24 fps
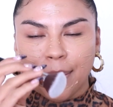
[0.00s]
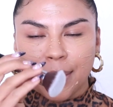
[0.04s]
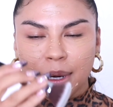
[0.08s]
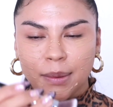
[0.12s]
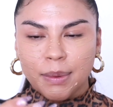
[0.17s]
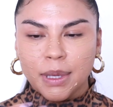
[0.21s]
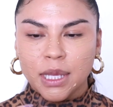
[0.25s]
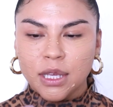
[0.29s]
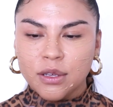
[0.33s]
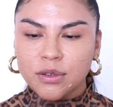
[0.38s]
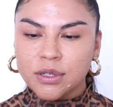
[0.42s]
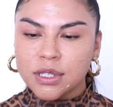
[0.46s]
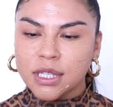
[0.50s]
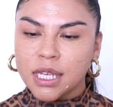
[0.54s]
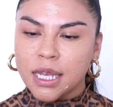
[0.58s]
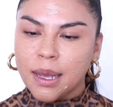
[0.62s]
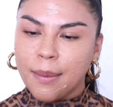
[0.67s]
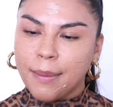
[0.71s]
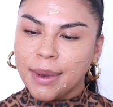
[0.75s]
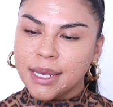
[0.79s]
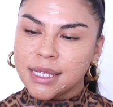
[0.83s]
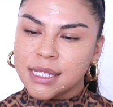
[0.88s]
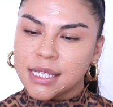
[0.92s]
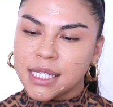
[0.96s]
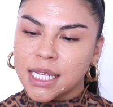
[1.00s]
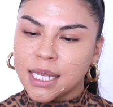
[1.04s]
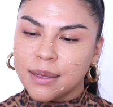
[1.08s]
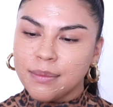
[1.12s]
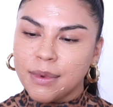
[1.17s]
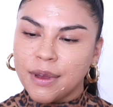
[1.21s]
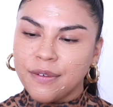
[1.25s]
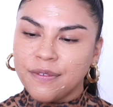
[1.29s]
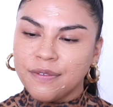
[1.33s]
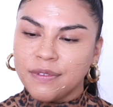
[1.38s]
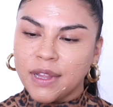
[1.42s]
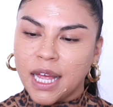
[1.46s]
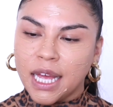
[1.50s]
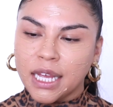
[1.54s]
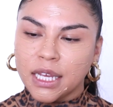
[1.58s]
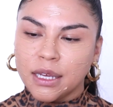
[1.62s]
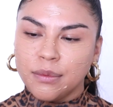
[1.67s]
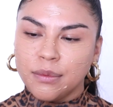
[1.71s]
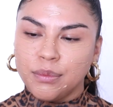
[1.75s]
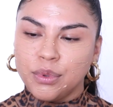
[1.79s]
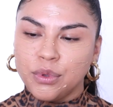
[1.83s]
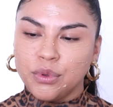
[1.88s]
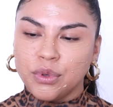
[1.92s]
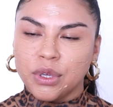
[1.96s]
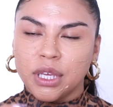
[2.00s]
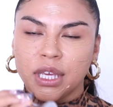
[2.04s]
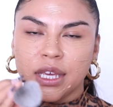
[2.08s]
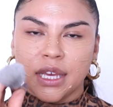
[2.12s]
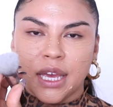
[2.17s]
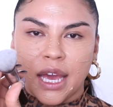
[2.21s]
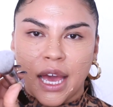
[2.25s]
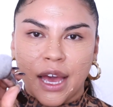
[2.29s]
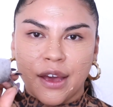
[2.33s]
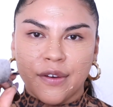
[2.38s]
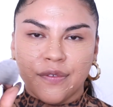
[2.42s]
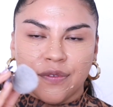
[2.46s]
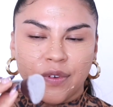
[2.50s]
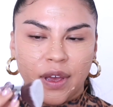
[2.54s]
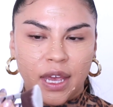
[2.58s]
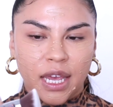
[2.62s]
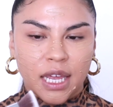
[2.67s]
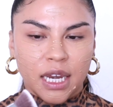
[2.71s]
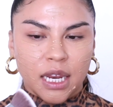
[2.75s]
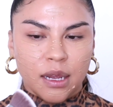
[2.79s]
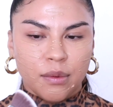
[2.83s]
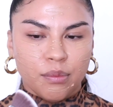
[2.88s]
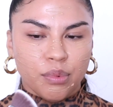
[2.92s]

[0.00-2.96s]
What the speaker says: gonna be using my Sigma Flat Kabuki F80